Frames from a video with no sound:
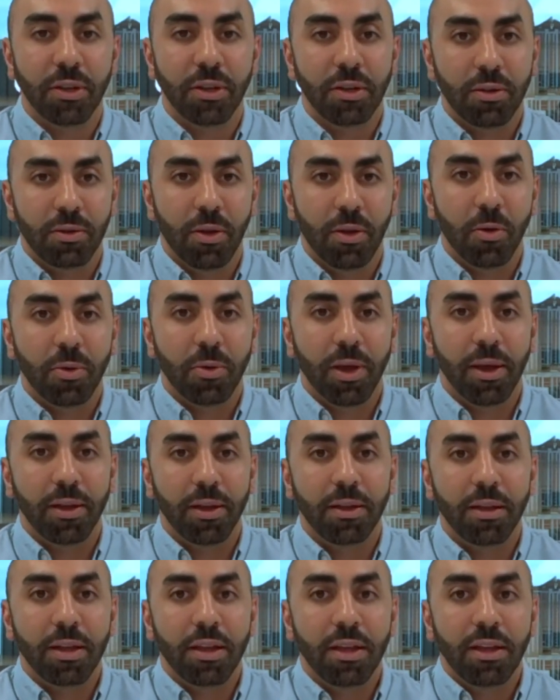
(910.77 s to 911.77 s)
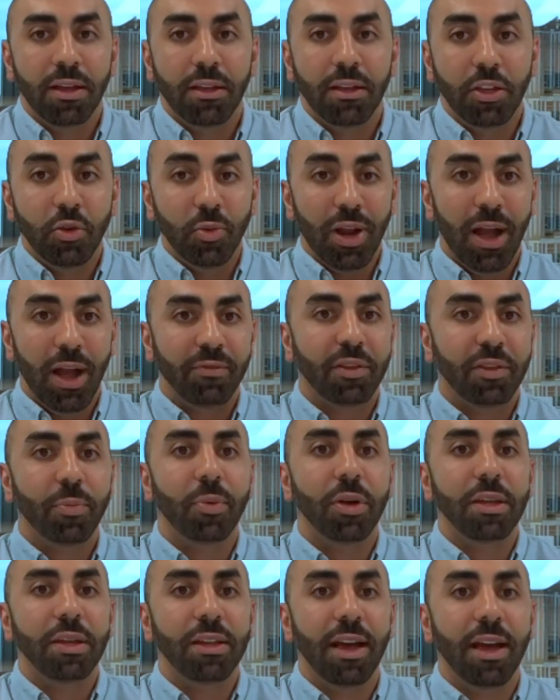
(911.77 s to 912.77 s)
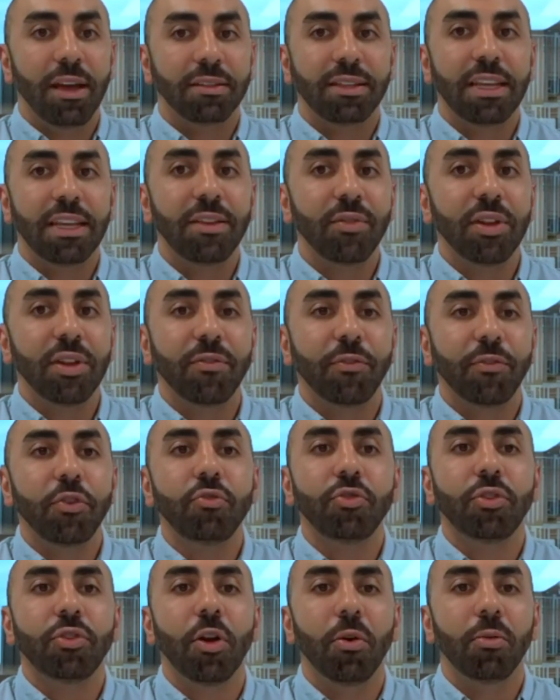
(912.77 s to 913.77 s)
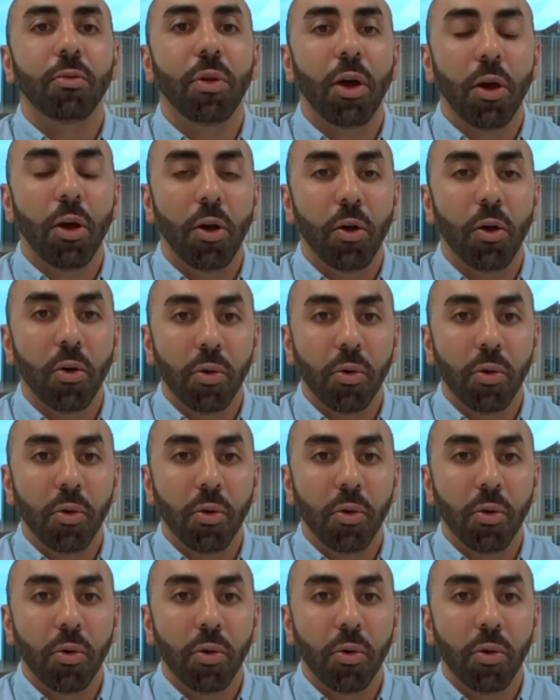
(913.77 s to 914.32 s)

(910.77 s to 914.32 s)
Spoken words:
Okay. You would have to put yes. Even if you don't owe,